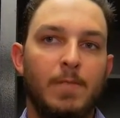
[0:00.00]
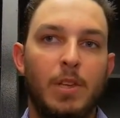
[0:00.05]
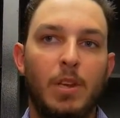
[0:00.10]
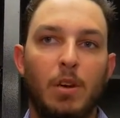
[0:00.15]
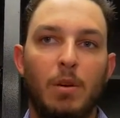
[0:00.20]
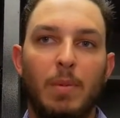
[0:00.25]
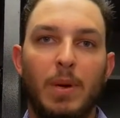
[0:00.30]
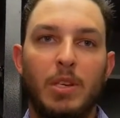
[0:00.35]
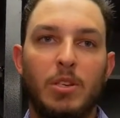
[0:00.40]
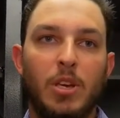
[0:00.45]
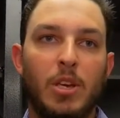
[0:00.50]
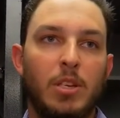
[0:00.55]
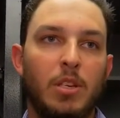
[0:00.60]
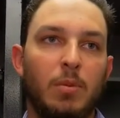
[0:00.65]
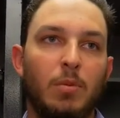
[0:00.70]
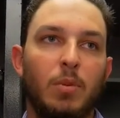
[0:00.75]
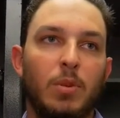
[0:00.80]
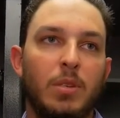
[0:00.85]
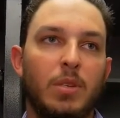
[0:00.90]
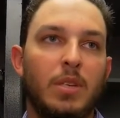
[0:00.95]
you know, my
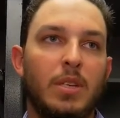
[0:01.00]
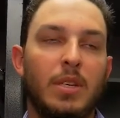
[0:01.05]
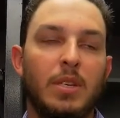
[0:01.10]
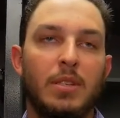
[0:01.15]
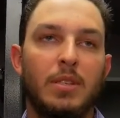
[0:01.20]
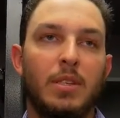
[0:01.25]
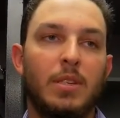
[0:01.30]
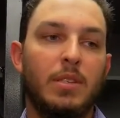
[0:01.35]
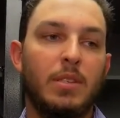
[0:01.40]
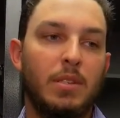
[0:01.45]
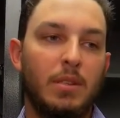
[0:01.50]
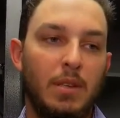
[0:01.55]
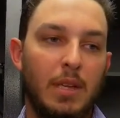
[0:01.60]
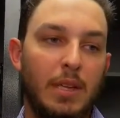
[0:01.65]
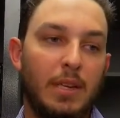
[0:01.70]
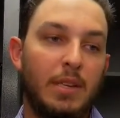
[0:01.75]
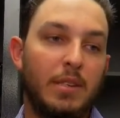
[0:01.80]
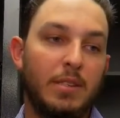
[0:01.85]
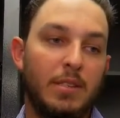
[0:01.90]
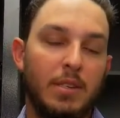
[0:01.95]
changeup was
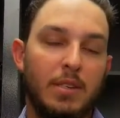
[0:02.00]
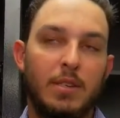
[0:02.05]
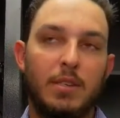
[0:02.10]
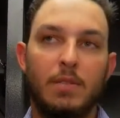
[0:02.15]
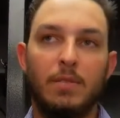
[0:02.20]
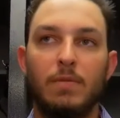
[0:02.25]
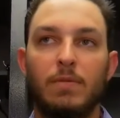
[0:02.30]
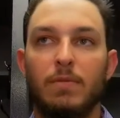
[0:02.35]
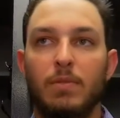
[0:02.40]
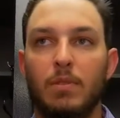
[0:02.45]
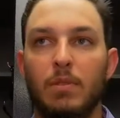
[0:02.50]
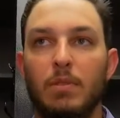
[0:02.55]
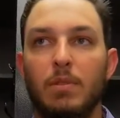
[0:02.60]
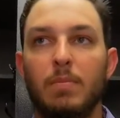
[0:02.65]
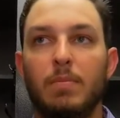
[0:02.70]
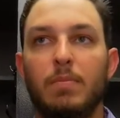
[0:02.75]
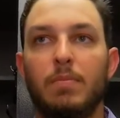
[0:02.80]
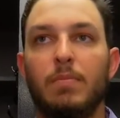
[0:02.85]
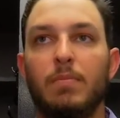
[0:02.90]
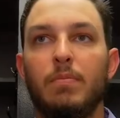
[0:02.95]
inconsistent for,
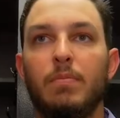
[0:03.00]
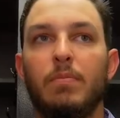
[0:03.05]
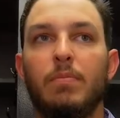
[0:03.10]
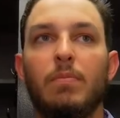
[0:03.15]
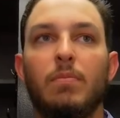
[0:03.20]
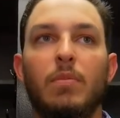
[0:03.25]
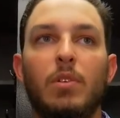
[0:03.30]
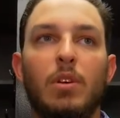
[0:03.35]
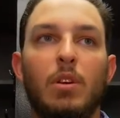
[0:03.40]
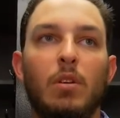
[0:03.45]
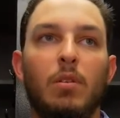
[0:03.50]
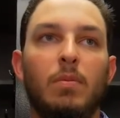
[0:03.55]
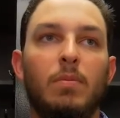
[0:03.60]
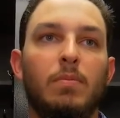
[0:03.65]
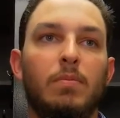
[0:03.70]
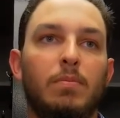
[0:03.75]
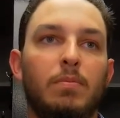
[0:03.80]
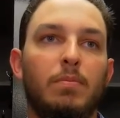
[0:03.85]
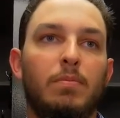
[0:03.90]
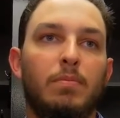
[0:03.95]
you know,
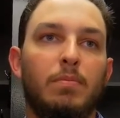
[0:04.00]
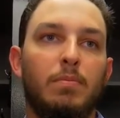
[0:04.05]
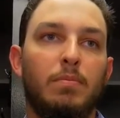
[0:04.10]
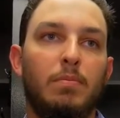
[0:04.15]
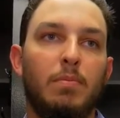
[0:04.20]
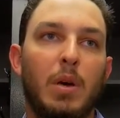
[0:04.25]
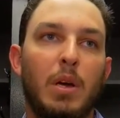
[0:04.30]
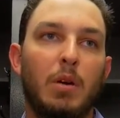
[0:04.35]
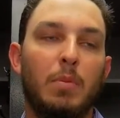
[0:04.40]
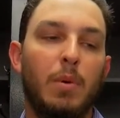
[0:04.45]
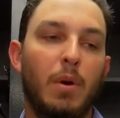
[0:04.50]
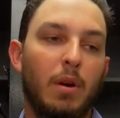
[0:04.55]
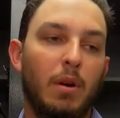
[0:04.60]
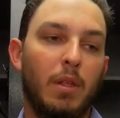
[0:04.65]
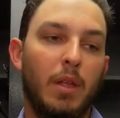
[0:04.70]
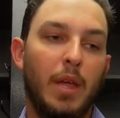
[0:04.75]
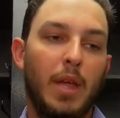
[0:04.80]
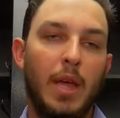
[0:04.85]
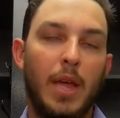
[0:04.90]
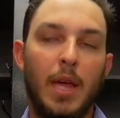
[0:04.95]
better
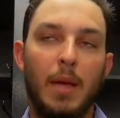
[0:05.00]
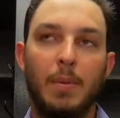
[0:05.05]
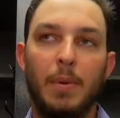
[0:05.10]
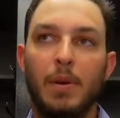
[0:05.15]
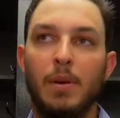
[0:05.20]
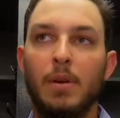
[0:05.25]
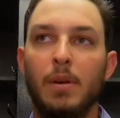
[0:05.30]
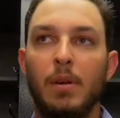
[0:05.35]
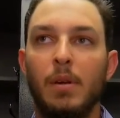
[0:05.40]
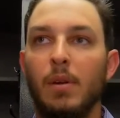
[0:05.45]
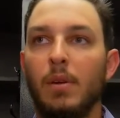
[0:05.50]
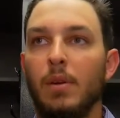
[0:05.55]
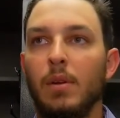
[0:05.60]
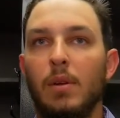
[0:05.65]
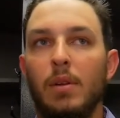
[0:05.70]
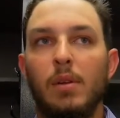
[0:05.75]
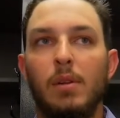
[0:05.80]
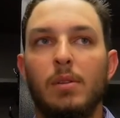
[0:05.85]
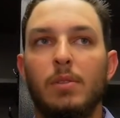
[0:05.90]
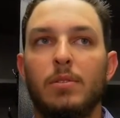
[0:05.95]
part of the game. And
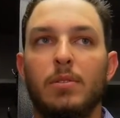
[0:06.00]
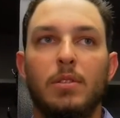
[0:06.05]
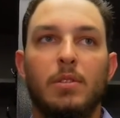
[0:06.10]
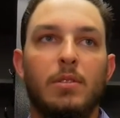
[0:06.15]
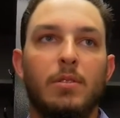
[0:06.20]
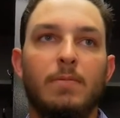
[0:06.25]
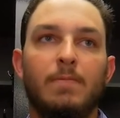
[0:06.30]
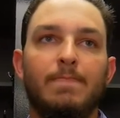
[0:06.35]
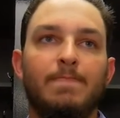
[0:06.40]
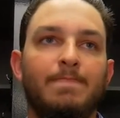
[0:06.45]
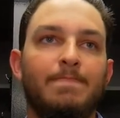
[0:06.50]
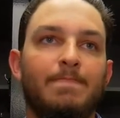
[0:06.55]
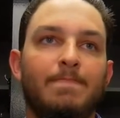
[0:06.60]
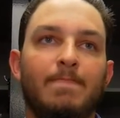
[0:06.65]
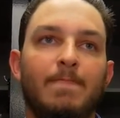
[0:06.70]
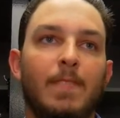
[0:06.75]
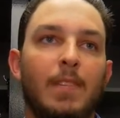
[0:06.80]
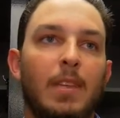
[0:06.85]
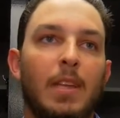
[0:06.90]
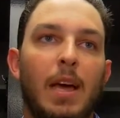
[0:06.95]
just,
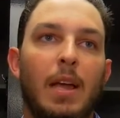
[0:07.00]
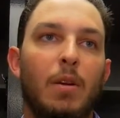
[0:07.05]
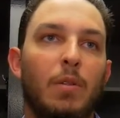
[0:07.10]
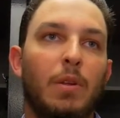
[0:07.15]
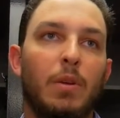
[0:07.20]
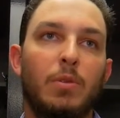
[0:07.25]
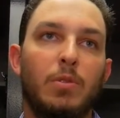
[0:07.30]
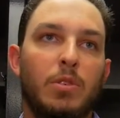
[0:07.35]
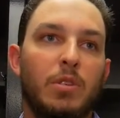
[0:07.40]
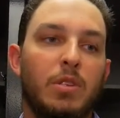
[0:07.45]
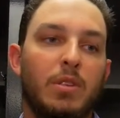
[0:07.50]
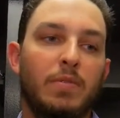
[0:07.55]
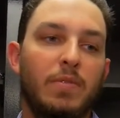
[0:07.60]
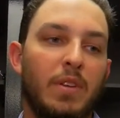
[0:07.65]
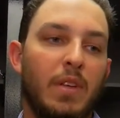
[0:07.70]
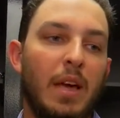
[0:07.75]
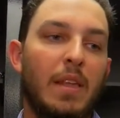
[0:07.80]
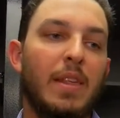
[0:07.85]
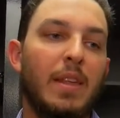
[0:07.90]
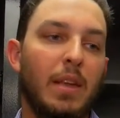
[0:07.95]
I don't think it was just the
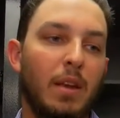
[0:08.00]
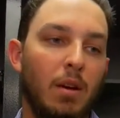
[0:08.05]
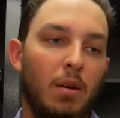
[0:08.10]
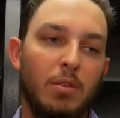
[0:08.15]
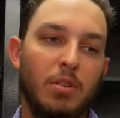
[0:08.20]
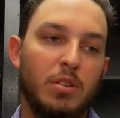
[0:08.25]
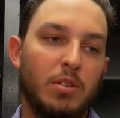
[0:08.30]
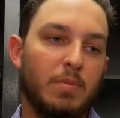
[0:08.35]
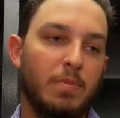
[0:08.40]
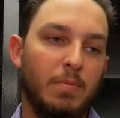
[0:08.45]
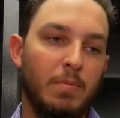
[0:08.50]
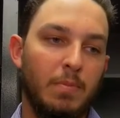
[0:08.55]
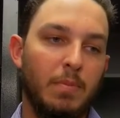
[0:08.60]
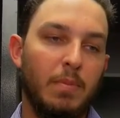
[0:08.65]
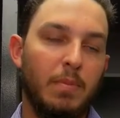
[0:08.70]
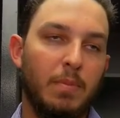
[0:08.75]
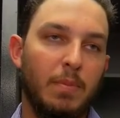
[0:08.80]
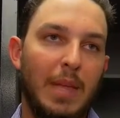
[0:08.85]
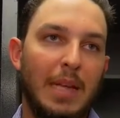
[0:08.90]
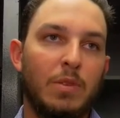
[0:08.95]
fit. I think it all just,
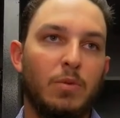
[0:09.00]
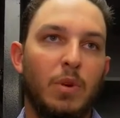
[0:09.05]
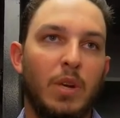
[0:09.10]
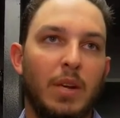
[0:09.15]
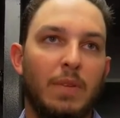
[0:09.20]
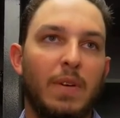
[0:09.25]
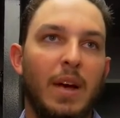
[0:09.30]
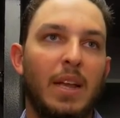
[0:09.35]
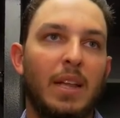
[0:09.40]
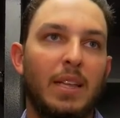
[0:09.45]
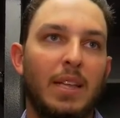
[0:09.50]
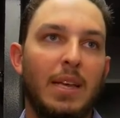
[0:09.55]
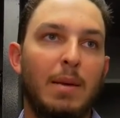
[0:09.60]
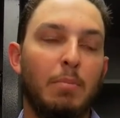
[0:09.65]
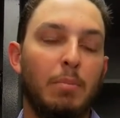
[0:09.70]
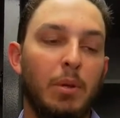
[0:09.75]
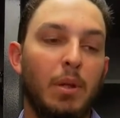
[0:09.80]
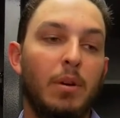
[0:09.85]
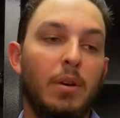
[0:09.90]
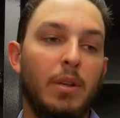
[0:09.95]
that's when they
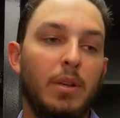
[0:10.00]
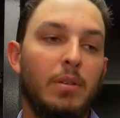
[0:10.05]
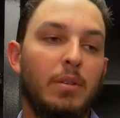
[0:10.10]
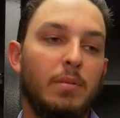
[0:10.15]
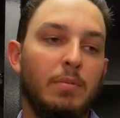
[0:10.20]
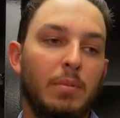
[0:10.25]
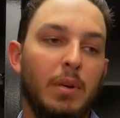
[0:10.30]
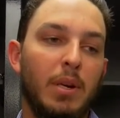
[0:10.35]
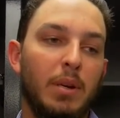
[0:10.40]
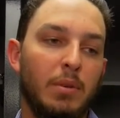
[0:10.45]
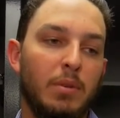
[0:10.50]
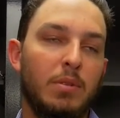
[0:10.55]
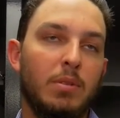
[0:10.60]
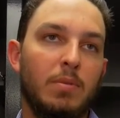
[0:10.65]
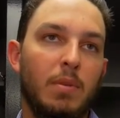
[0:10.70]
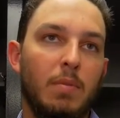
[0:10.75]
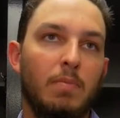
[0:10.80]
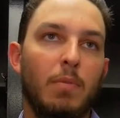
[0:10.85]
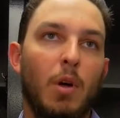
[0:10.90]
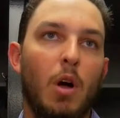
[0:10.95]
finally imploded. But it
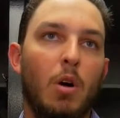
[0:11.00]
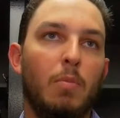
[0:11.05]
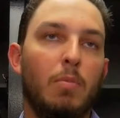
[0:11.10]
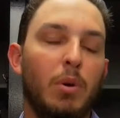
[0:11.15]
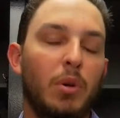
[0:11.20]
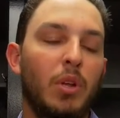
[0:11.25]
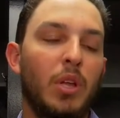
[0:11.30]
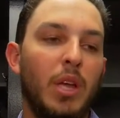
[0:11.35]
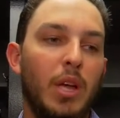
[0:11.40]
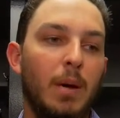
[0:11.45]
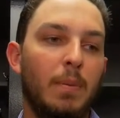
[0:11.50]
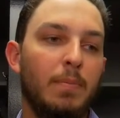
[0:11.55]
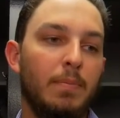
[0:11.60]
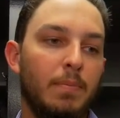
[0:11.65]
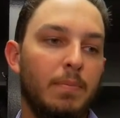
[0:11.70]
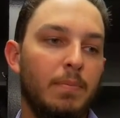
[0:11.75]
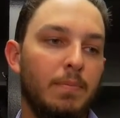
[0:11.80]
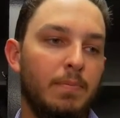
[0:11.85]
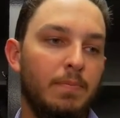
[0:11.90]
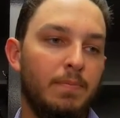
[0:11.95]
was all building up,
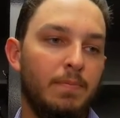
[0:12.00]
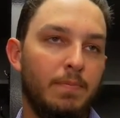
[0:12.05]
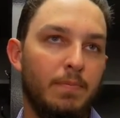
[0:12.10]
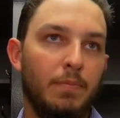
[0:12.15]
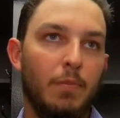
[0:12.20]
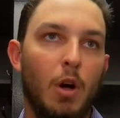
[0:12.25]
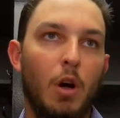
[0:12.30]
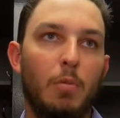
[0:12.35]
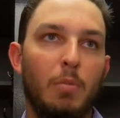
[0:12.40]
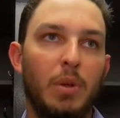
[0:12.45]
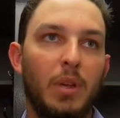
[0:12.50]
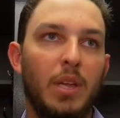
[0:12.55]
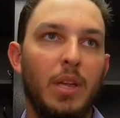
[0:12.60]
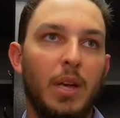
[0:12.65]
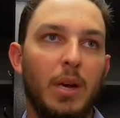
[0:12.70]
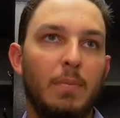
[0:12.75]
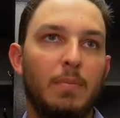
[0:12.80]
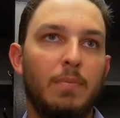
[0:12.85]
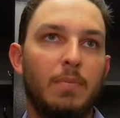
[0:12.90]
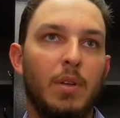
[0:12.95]

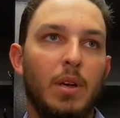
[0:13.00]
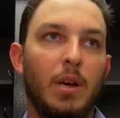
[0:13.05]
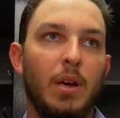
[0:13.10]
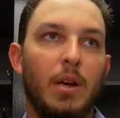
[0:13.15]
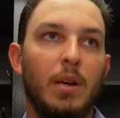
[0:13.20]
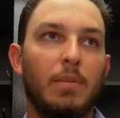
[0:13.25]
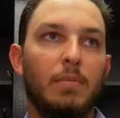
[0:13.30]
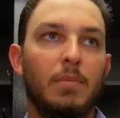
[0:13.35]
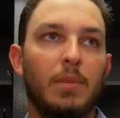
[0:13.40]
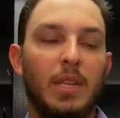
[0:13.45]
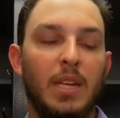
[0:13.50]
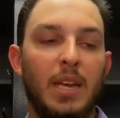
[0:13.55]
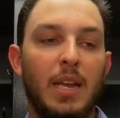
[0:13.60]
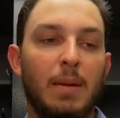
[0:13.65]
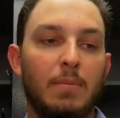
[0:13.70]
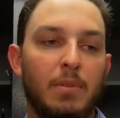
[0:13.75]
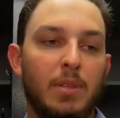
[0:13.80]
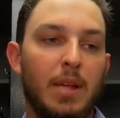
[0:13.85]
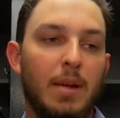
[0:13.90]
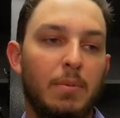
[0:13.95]
leading
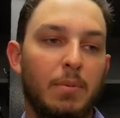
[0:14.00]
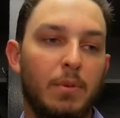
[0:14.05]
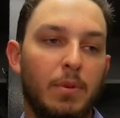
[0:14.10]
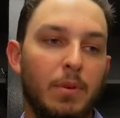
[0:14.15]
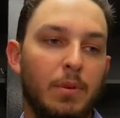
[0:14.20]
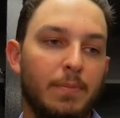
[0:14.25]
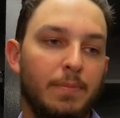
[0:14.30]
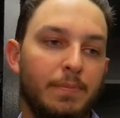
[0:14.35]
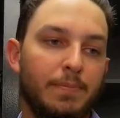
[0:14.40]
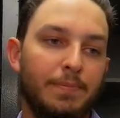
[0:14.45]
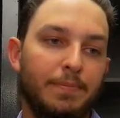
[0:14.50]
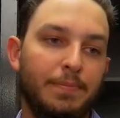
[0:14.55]
up to that point.